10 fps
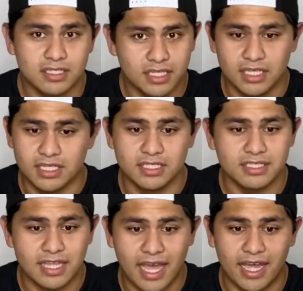is
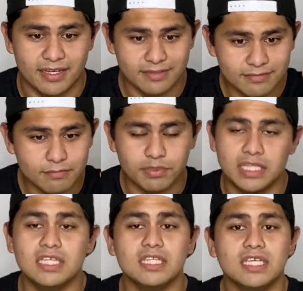that
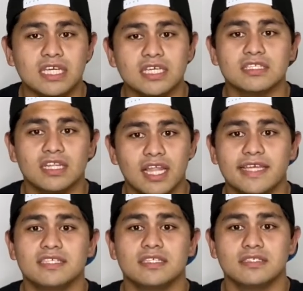Panini is the
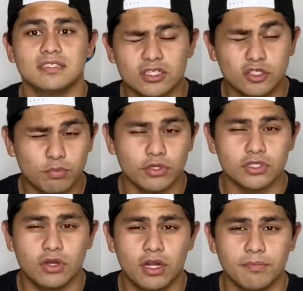licensed sports
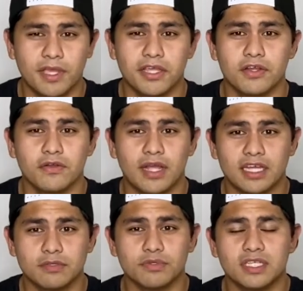card maker as it
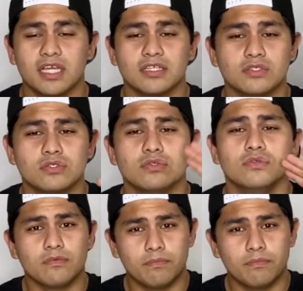pertains to